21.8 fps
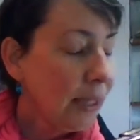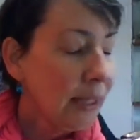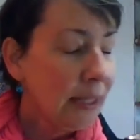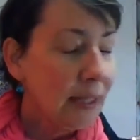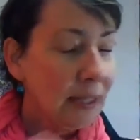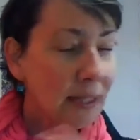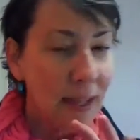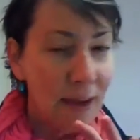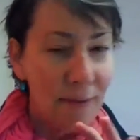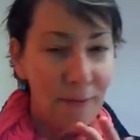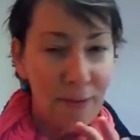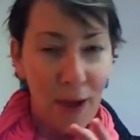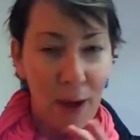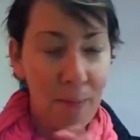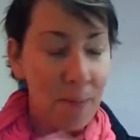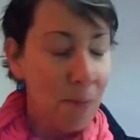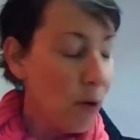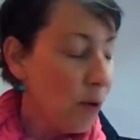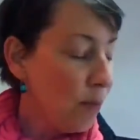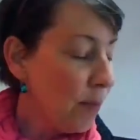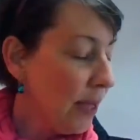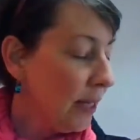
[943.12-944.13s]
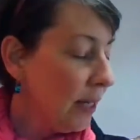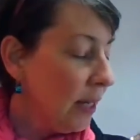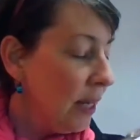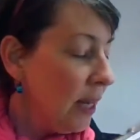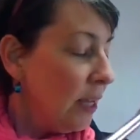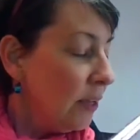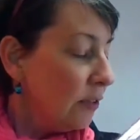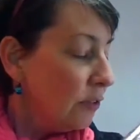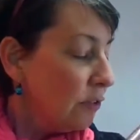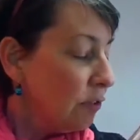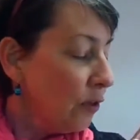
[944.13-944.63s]
Love that moment.
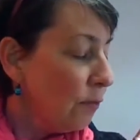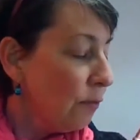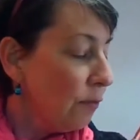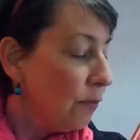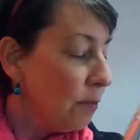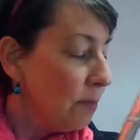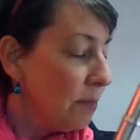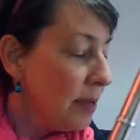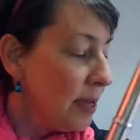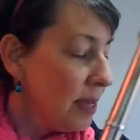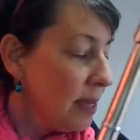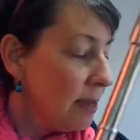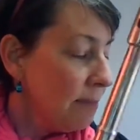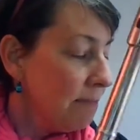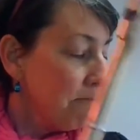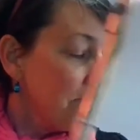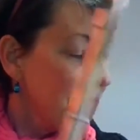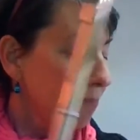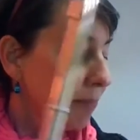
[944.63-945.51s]
So for me,